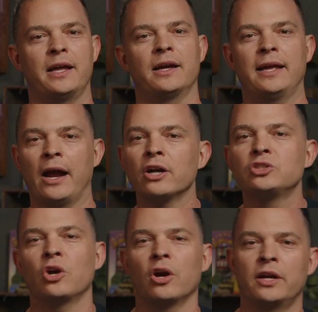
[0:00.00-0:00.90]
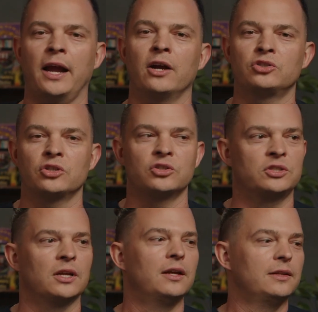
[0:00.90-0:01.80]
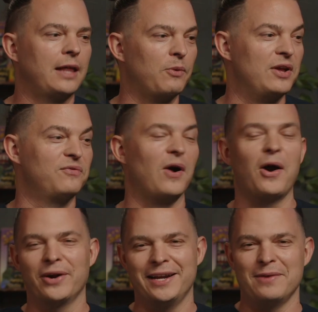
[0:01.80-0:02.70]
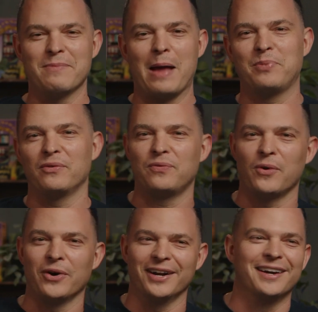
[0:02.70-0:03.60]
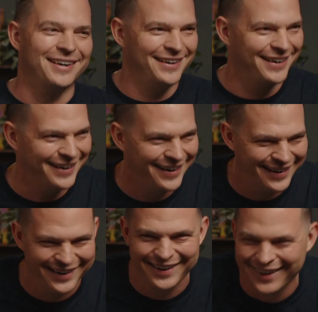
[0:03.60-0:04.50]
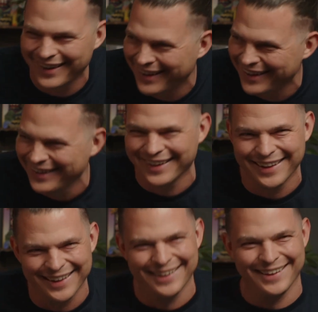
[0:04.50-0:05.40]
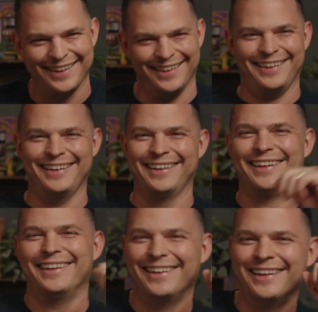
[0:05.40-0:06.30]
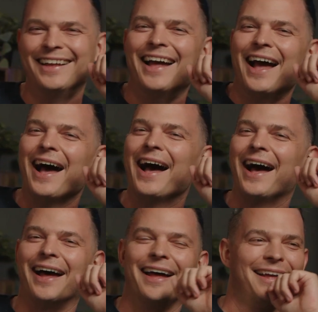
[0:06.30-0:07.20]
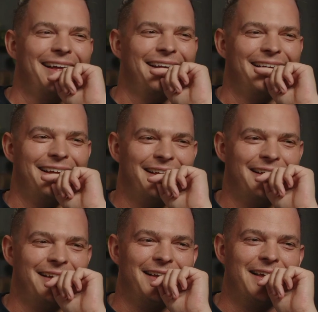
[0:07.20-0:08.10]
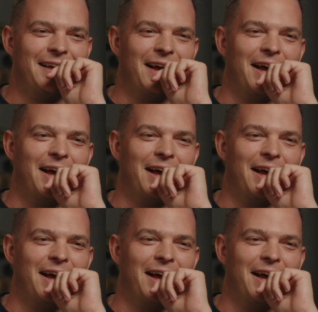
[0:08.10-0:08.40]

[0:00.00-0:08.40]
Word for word: a character or characters that we've already met Evan! before? That wasn't even Evan, but I just felt like it. Wait, uh, I'll say that again. Sorry, think